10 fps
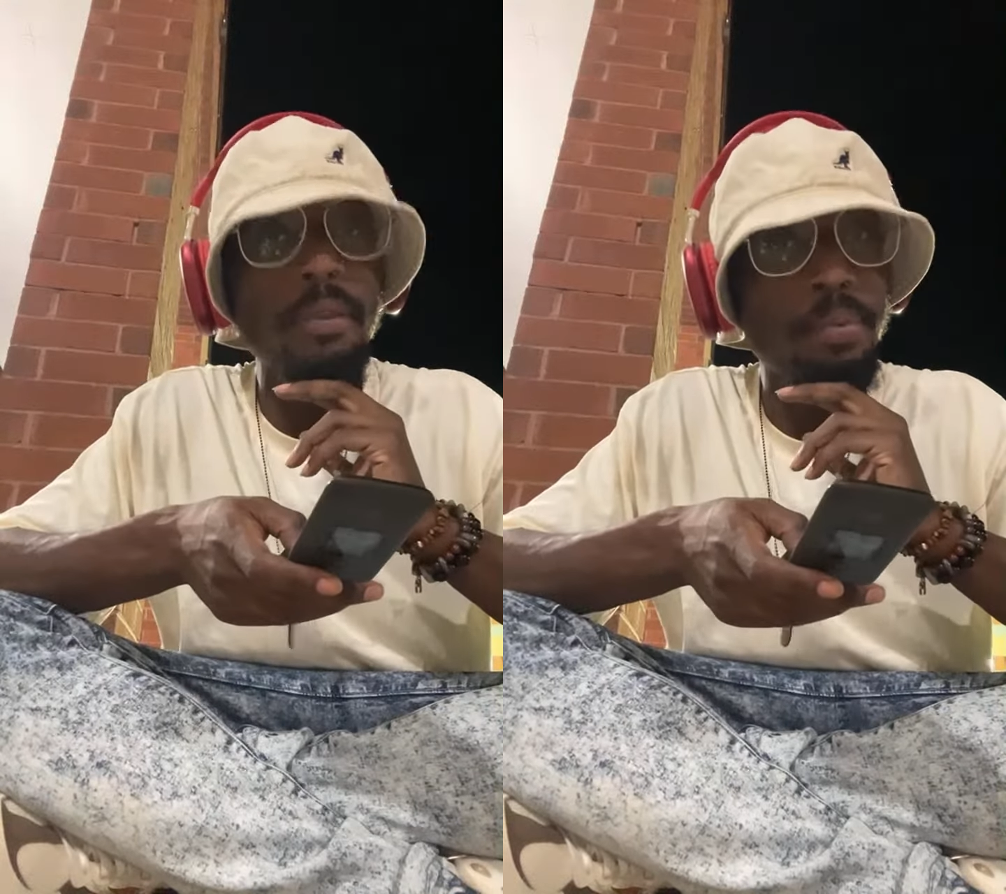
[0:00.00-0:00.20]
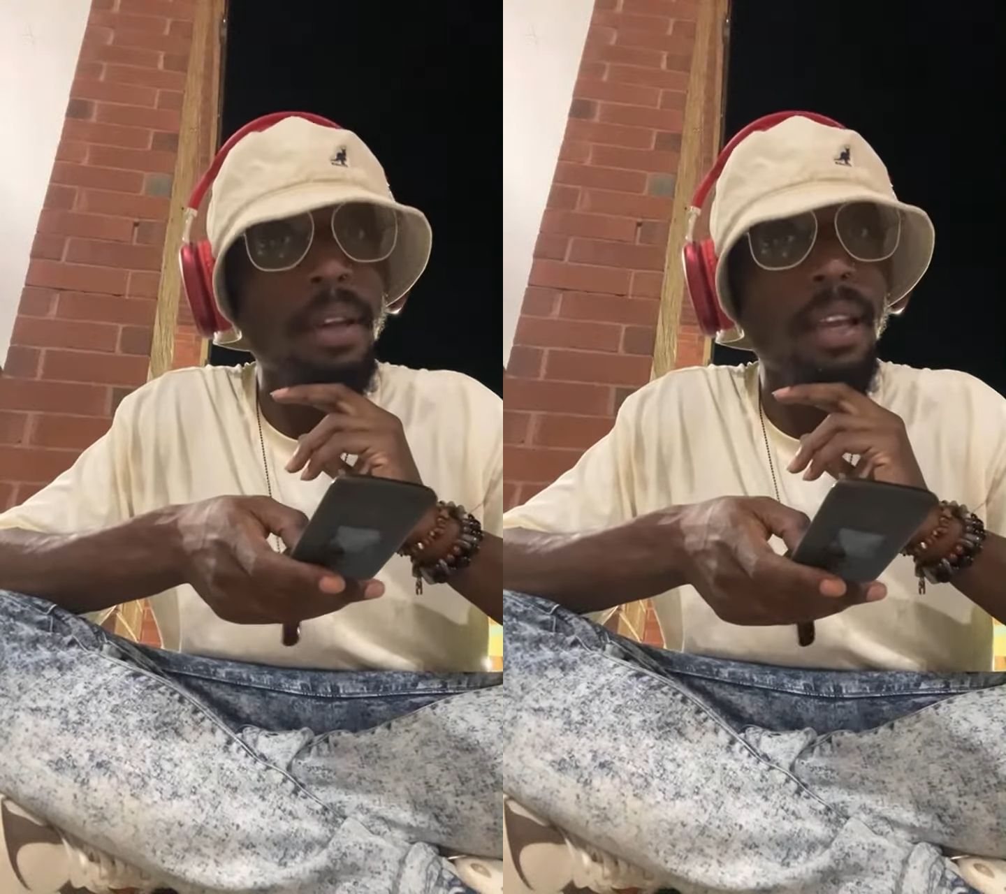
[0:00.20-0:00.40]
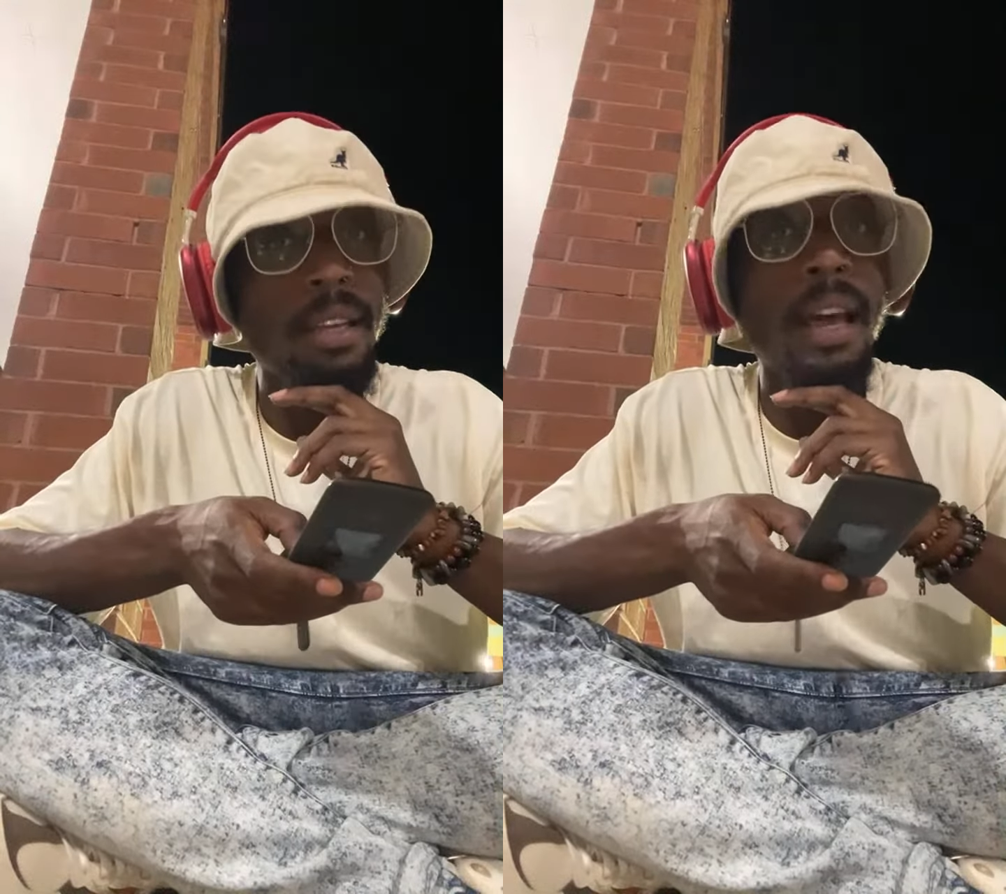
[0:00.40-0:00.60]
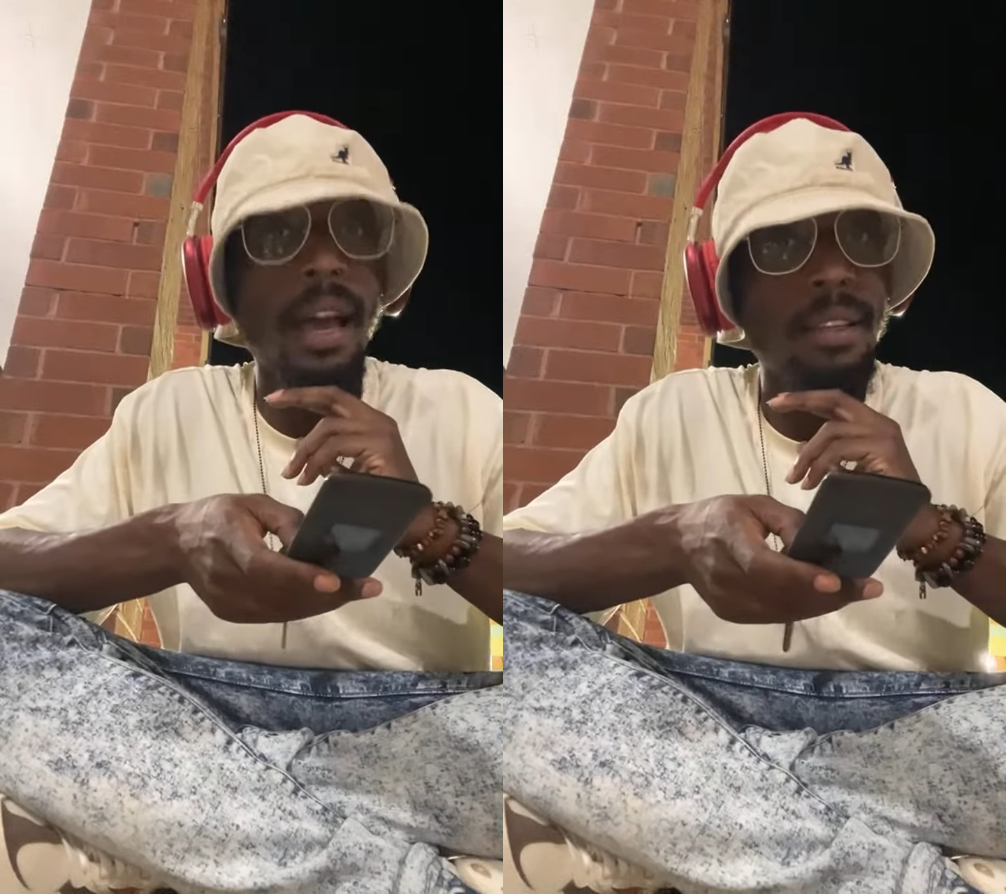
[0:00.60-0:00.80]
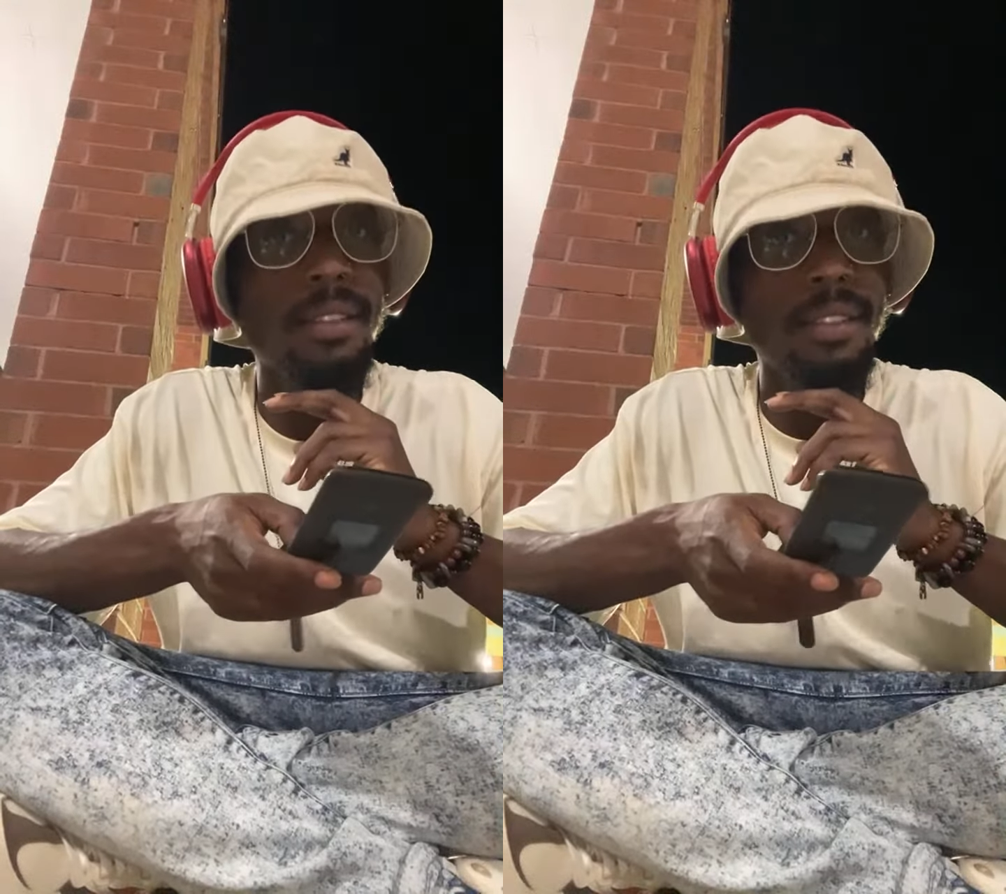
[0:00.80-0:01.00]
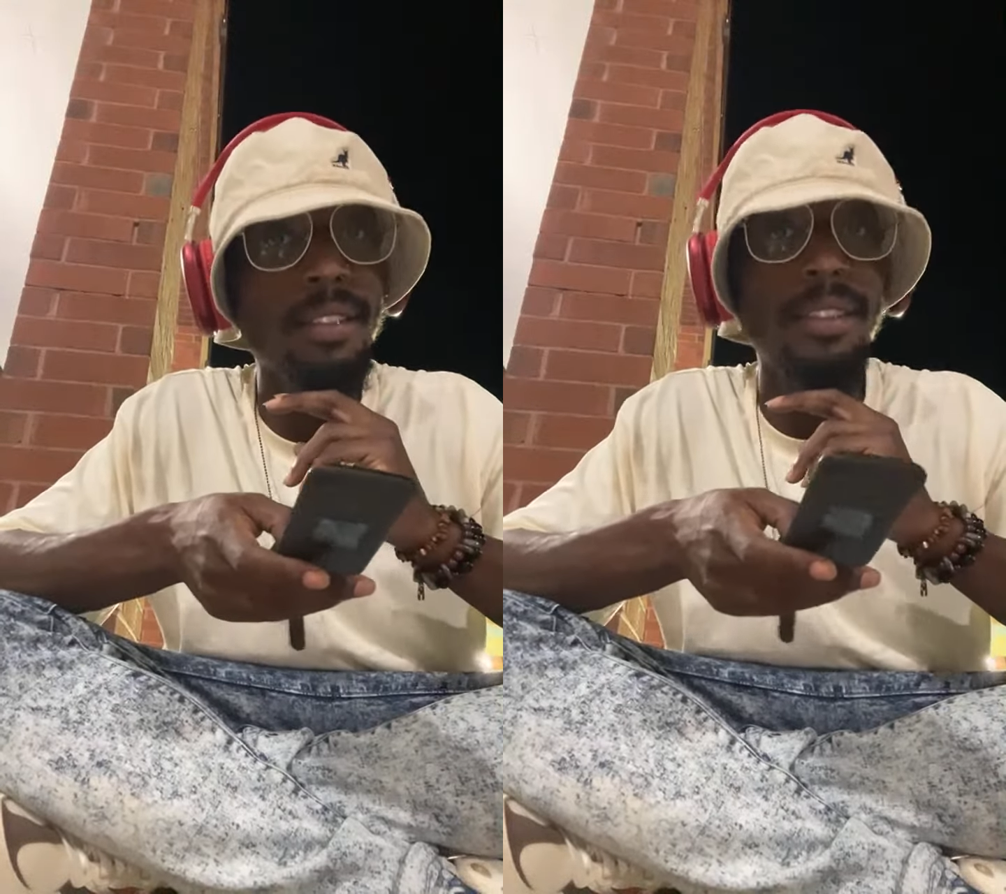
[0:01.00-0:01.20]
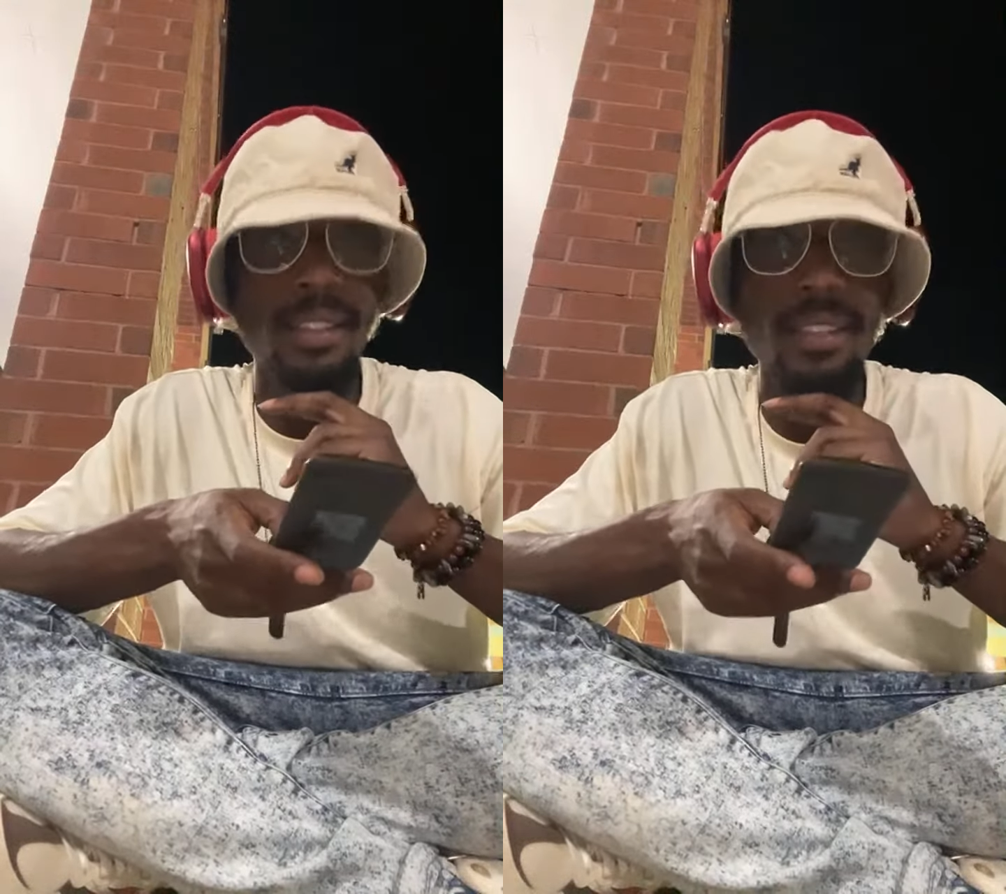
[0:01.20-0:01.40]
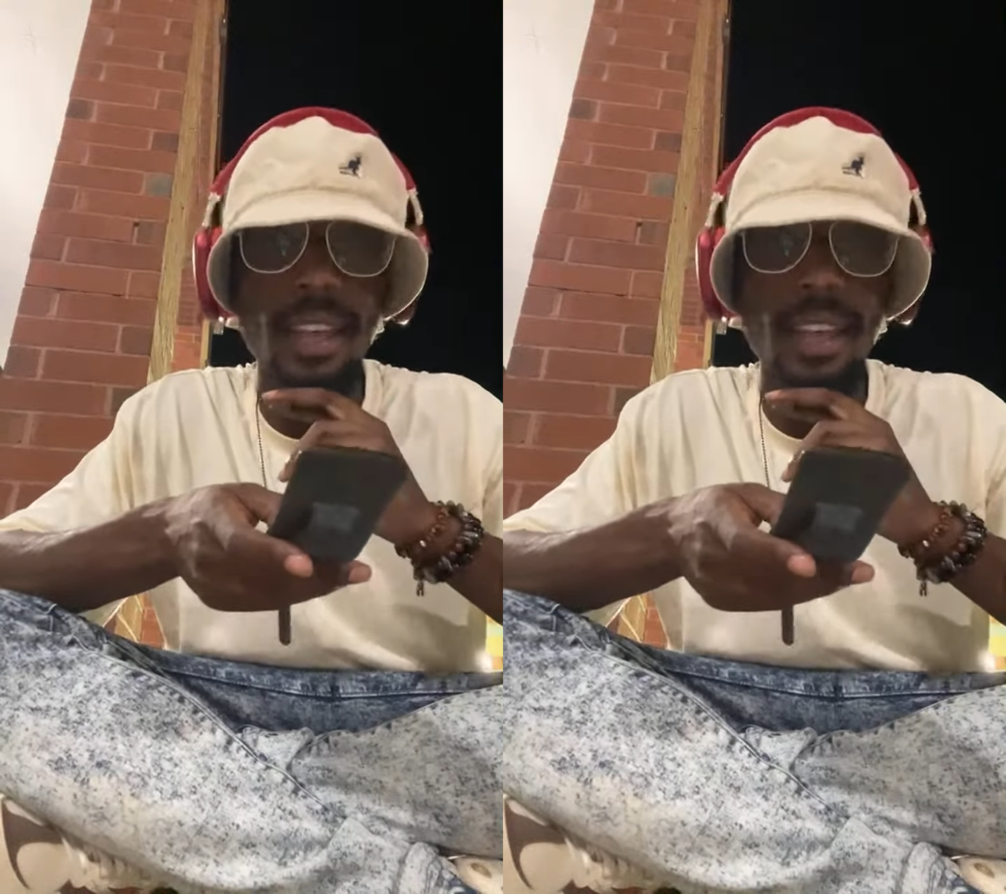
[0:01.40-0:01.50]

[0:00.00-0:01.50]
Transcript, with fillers: when I look